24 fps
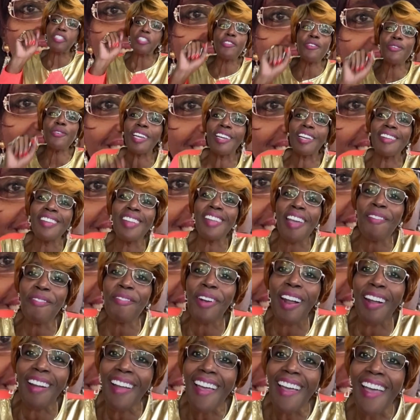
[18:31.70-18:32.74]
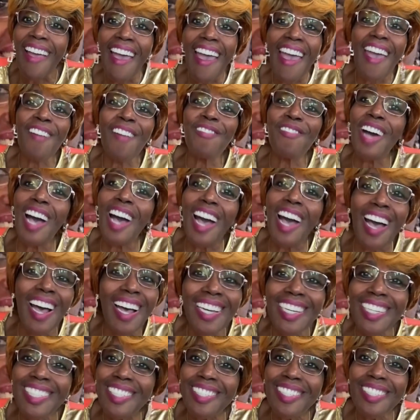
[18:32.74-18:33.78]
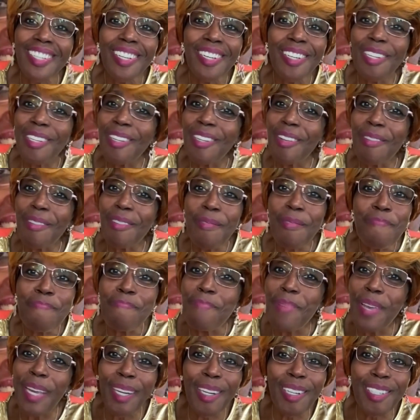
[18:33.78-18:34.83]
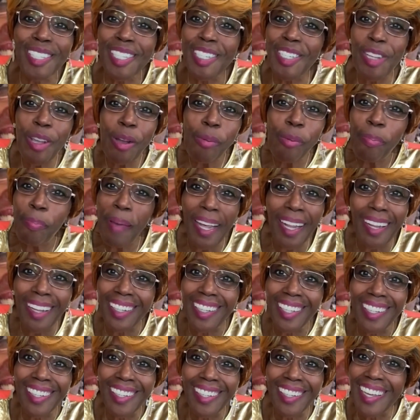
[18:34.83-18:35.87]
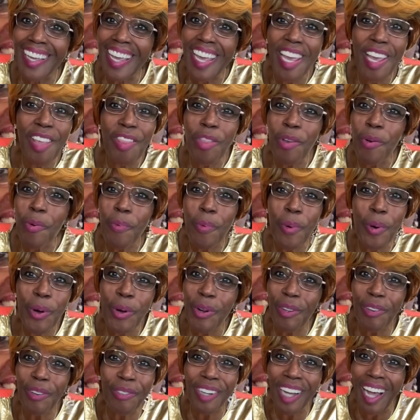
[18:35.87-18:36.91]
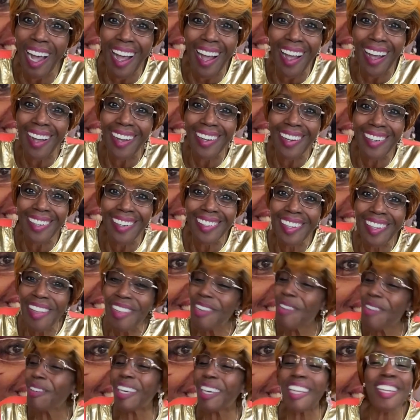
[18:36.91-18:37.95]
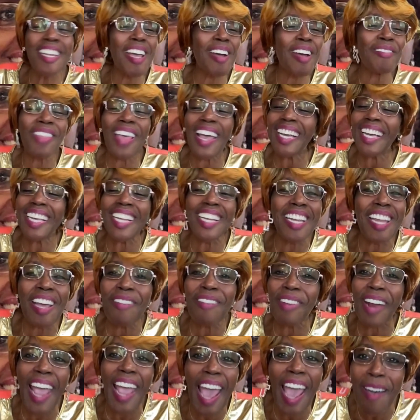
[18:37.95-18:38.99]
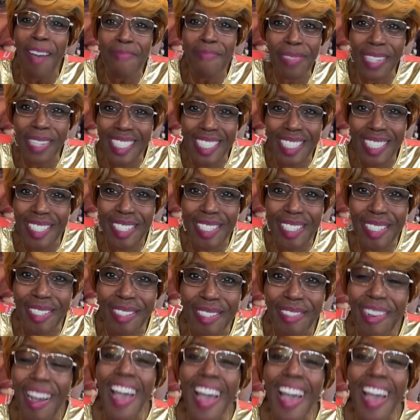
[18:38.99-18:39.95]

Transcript: you can never have eyes bigger than your belly in the Word of God. You can never that can never happen to you.